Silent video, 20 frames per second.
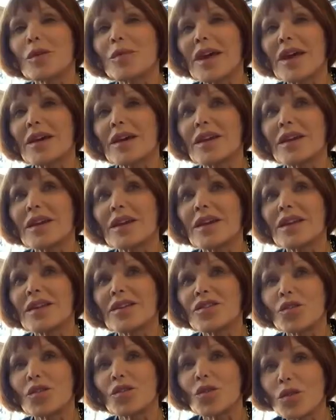a blank, and
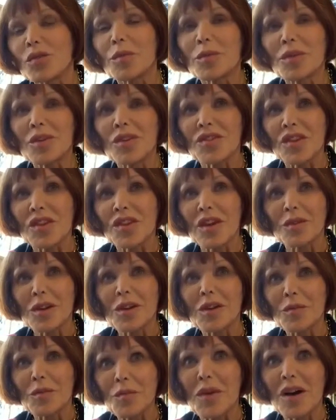it's awful because I
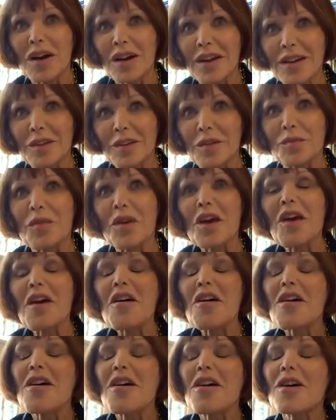really admire him.
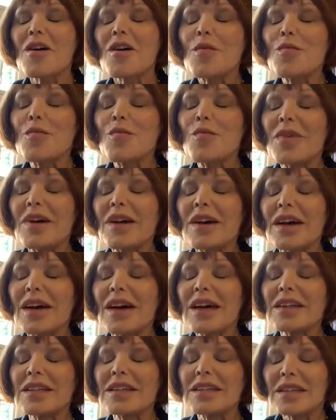
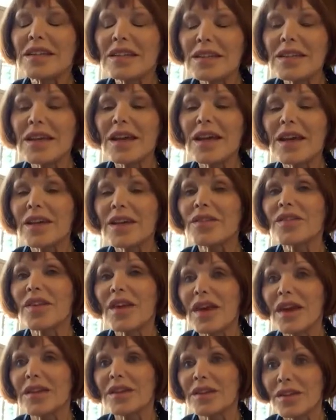And he has
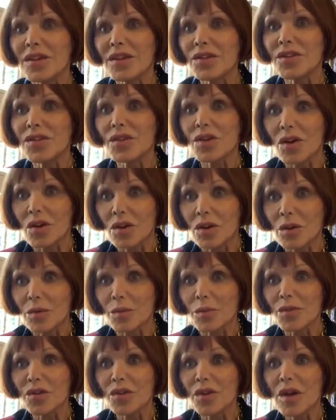had his
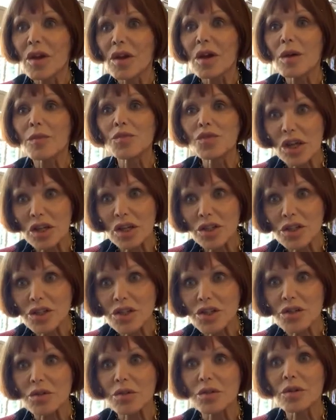columns objected
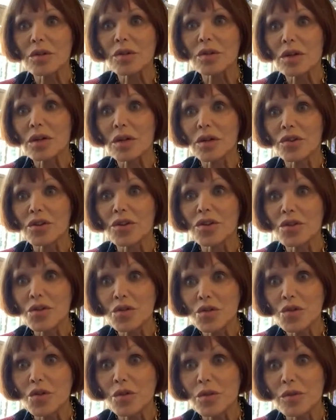to on the
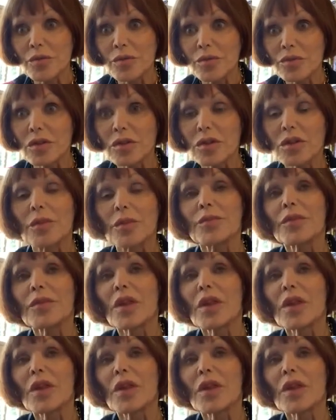newsroom floor.